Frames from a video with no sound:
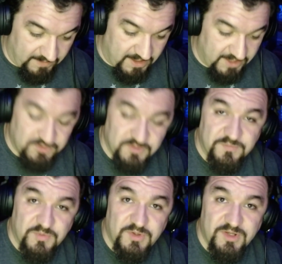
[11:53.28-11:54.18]
couldn't
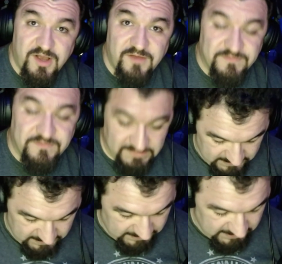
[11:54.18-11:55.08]
pull it off.
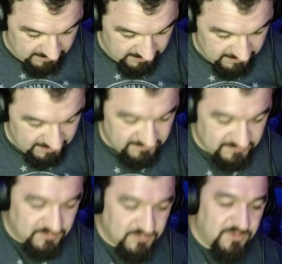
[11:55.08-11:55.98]
Yeah, that's
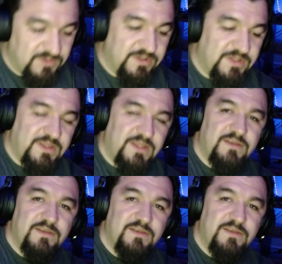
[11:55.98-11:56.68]
cool. Then